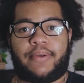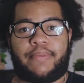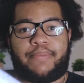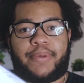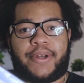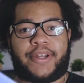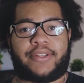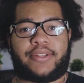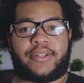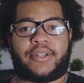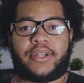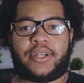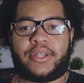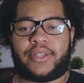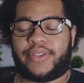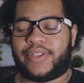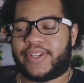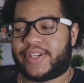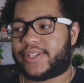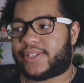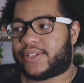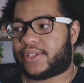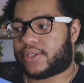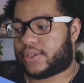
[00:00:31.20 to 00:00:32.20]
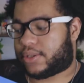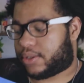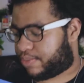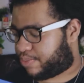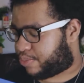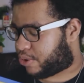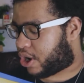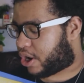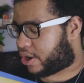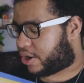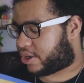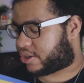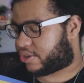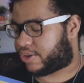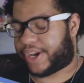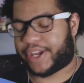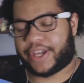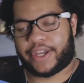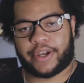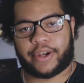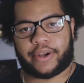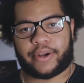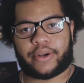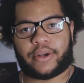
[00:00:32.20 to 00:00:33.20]
But this product right
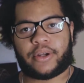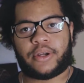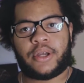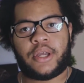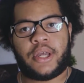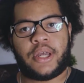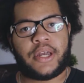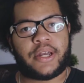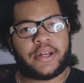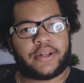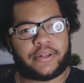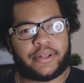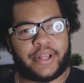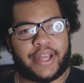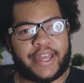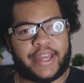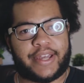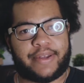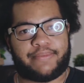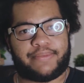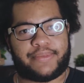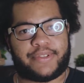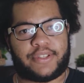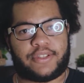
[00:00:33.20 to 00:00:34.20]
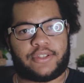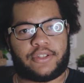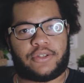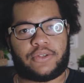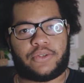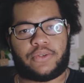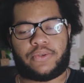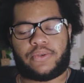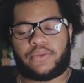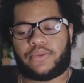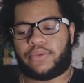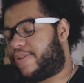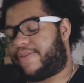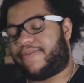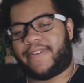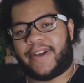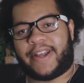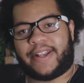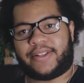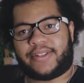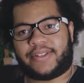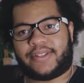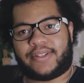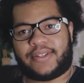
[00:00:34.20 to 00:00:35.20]
here claims to
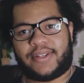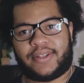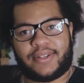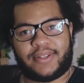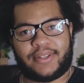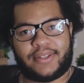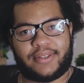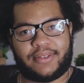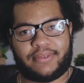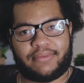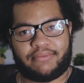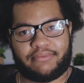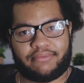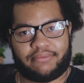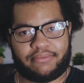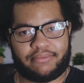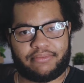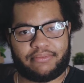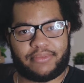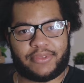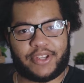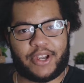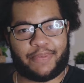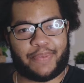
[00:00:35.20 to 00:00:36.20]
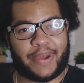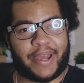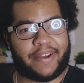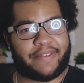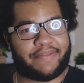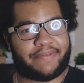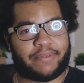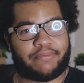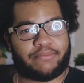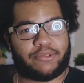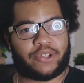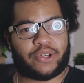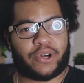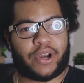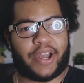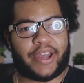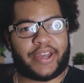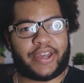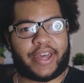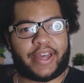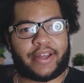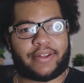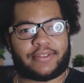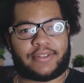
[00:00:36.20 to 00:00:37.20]
prevent your paint from
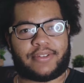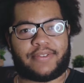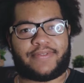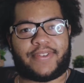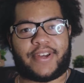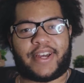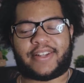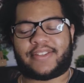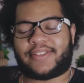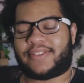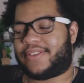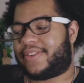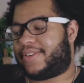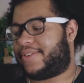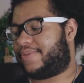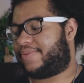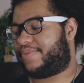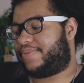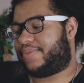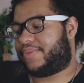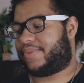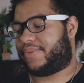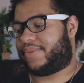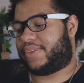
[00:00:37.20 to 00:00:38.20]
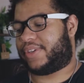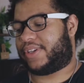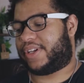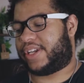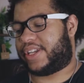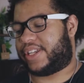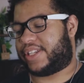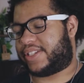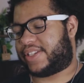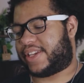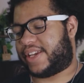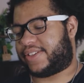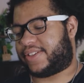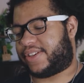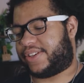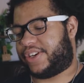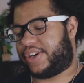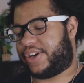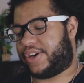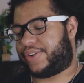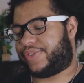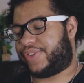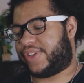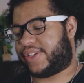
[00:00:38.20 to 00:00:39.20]
drying out too fast. It says on
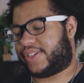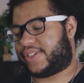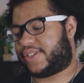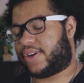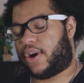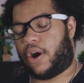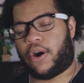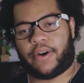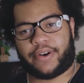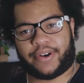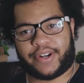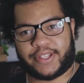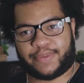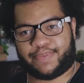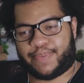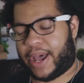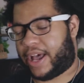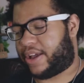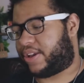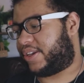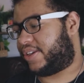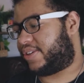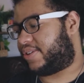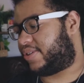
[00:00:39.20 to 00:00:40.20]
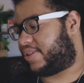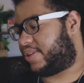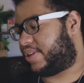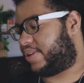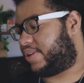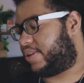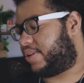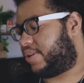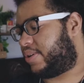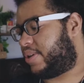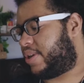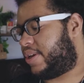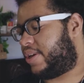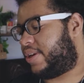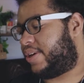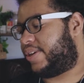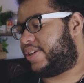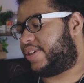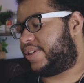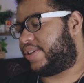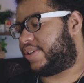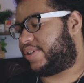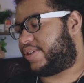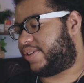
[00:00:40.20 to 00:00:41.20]
here, this artist palette seal
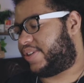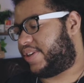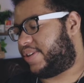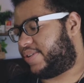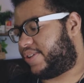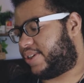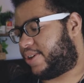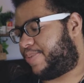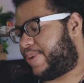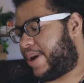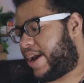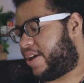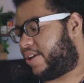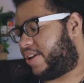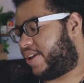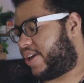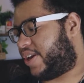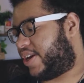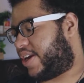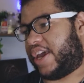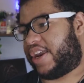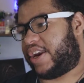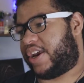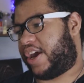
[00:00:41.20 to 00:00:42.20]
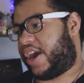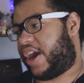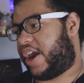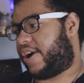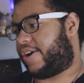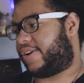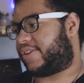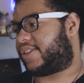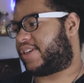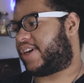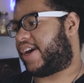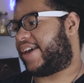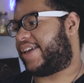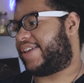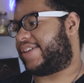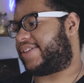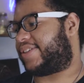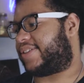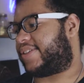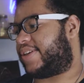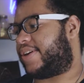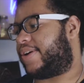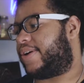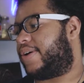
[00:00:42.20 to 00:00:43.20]
your palette in an airtight
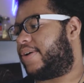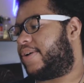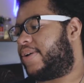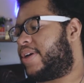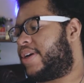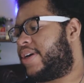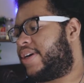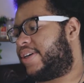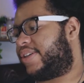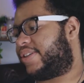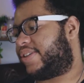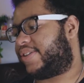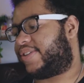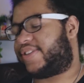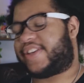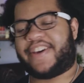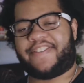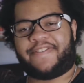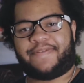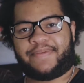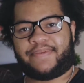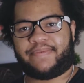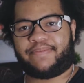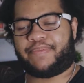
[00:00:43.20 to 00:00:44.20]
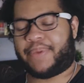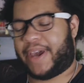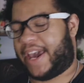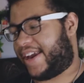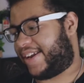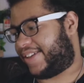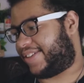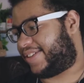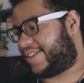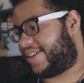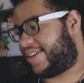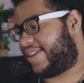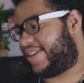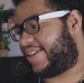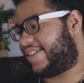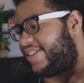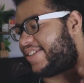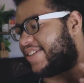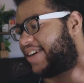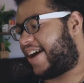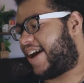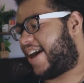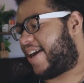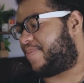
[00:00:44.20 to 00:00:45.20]
seal to save paint,
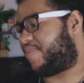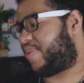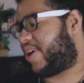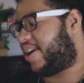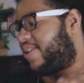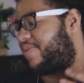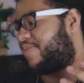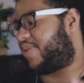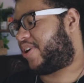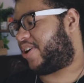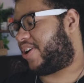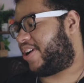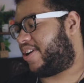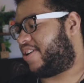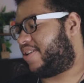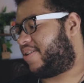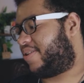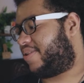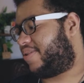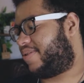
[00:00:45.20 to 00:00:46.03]
time, and money.